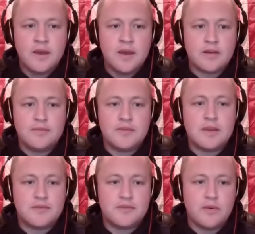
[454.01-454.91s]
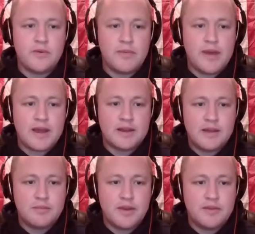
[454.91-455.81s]
Clemson comes storming back,
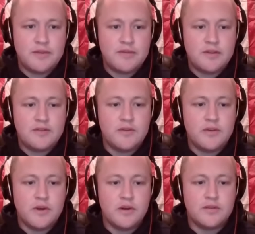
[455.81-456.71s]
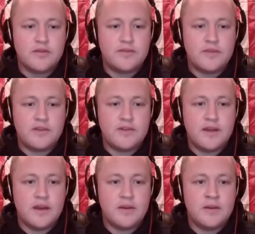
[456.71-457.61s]
9 plays, 72 yards,
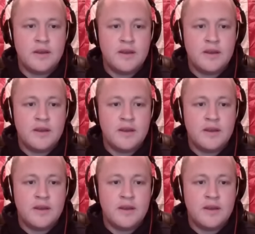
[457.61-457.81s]
touchdown.